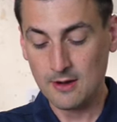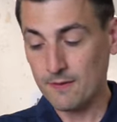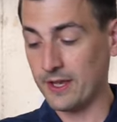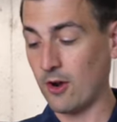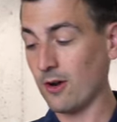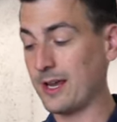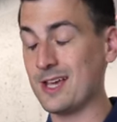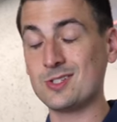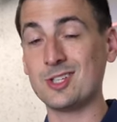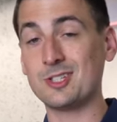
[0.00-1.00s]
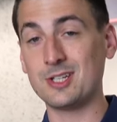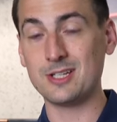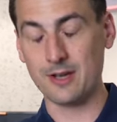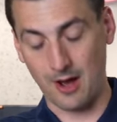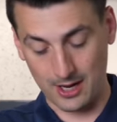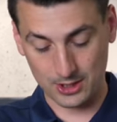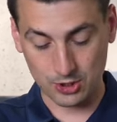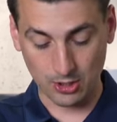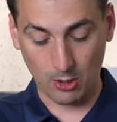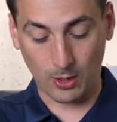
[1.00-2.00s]
In our case, this did not
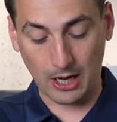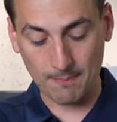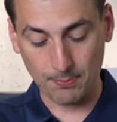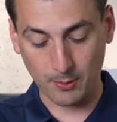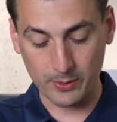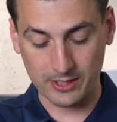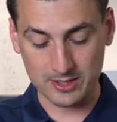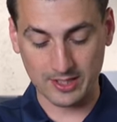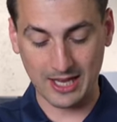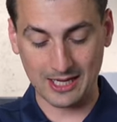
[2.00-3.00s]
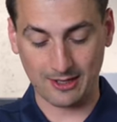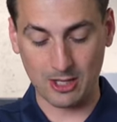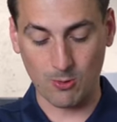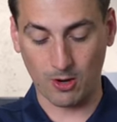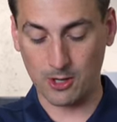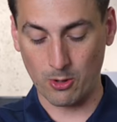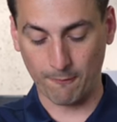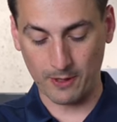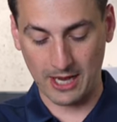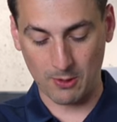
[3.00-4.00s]
show up, but we could scan a QR code if
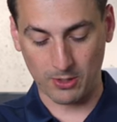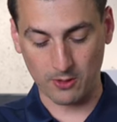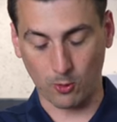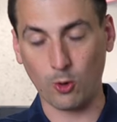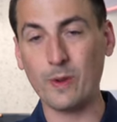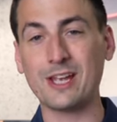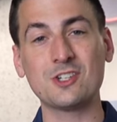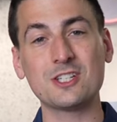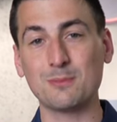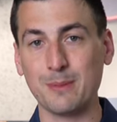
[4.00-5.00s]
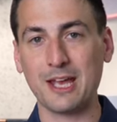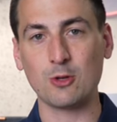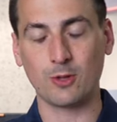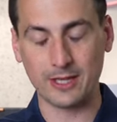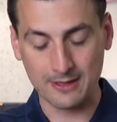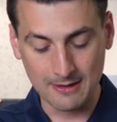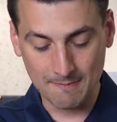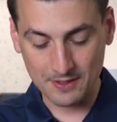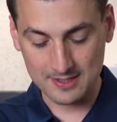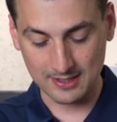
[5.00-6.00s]
we had one, or we can just manually
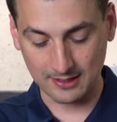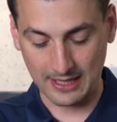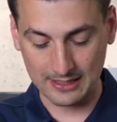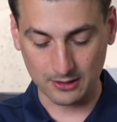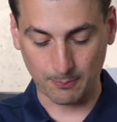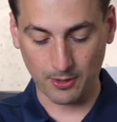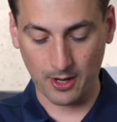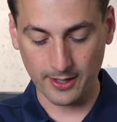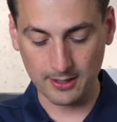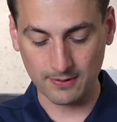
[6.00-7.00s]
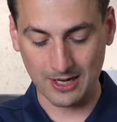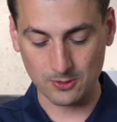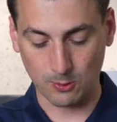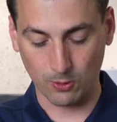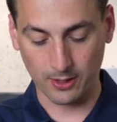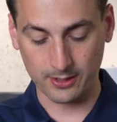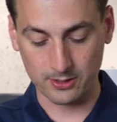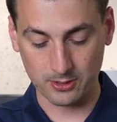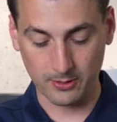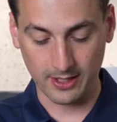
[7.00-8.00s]
select the product. That's what we're going to
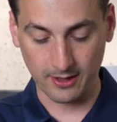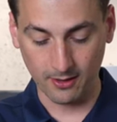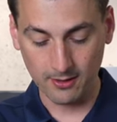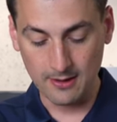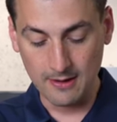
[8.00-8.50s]
do here.